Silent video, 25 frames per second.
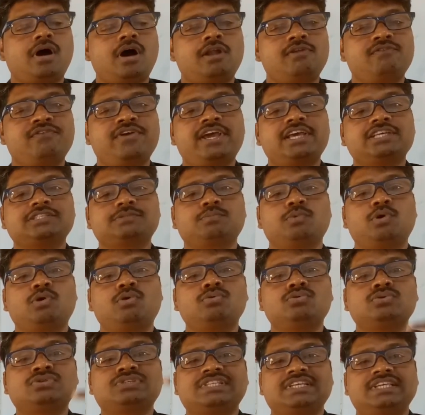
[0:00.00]
always
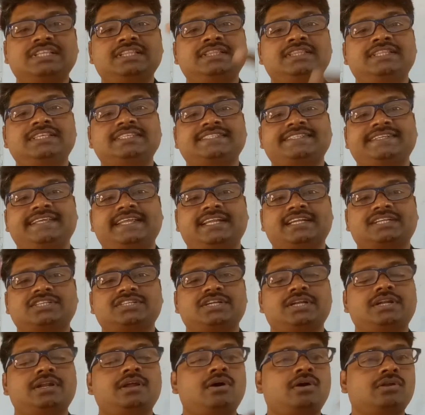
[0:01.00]
moves in this
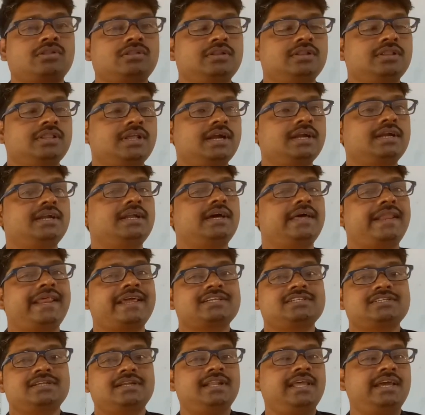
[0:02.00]
direction or in that
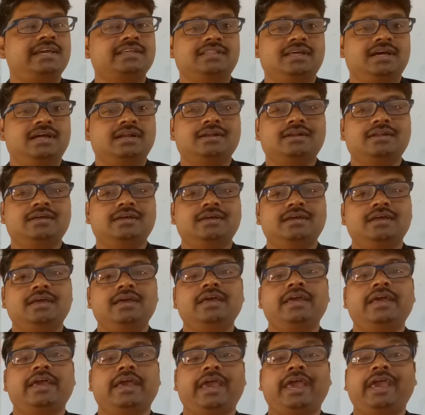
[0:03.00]
direction like that.
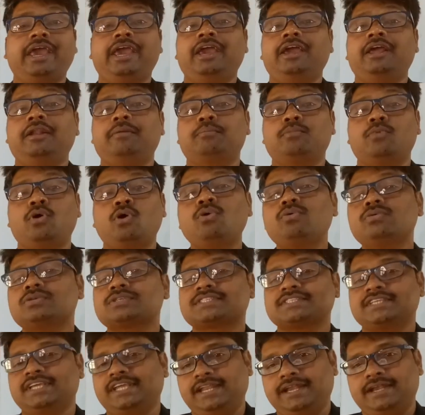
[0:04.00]
Air
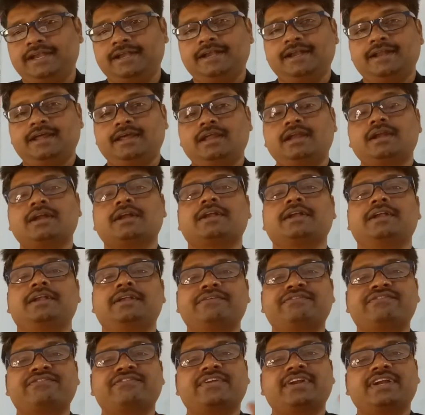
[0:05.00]
moves in
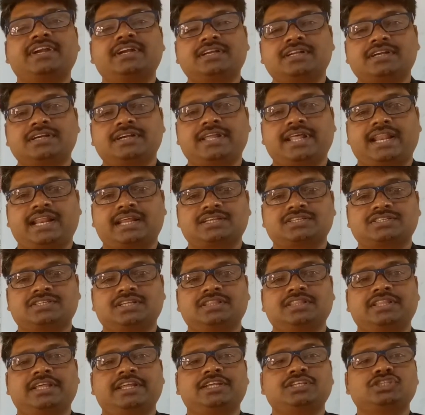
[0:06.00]
different
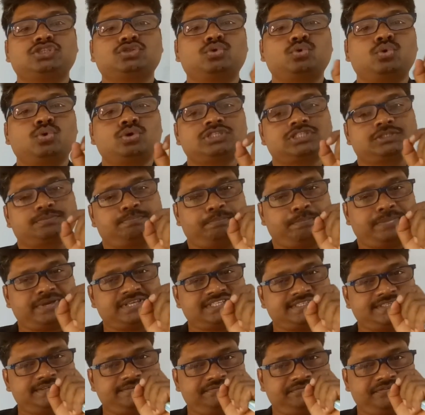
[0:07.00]
direction. There is no
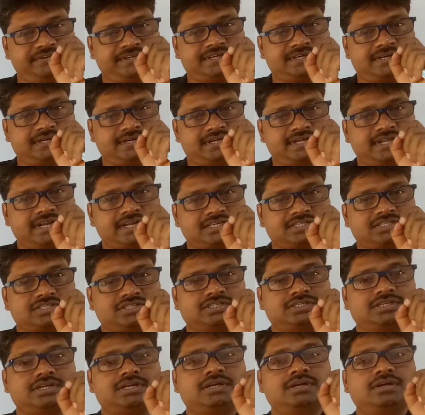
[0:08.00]
specific
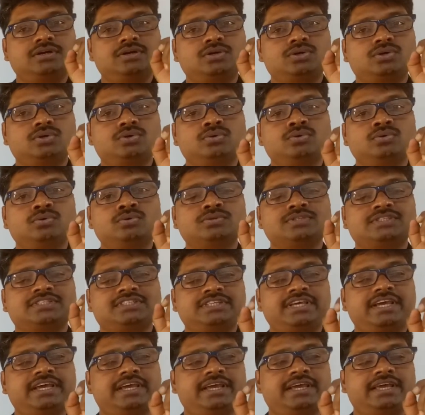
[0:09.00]
direction to
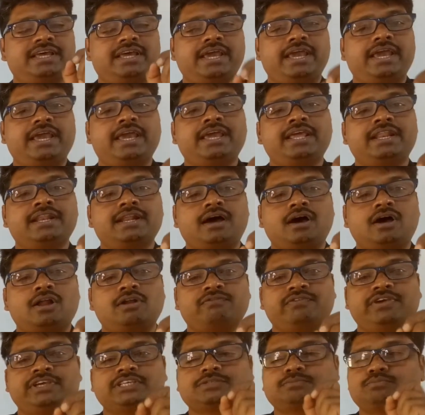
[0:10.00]
say air
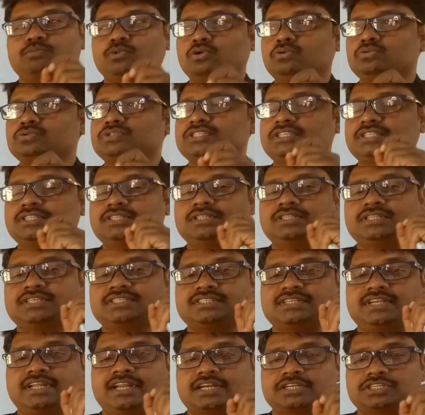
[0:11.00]
always moves in
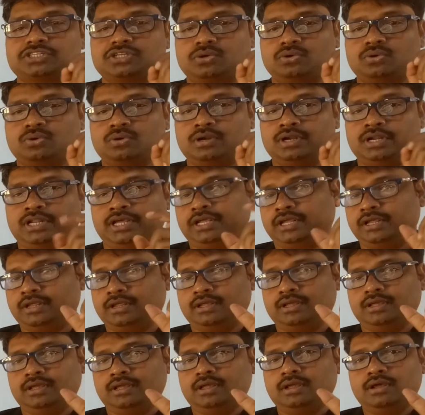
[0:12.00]
this direction
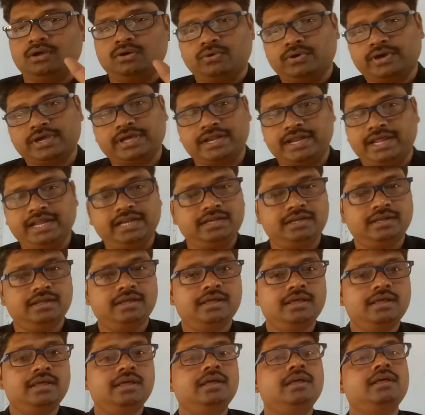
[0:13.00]
only. Okay,
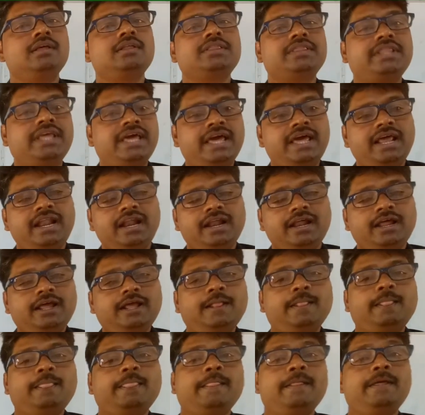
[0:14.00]
right? There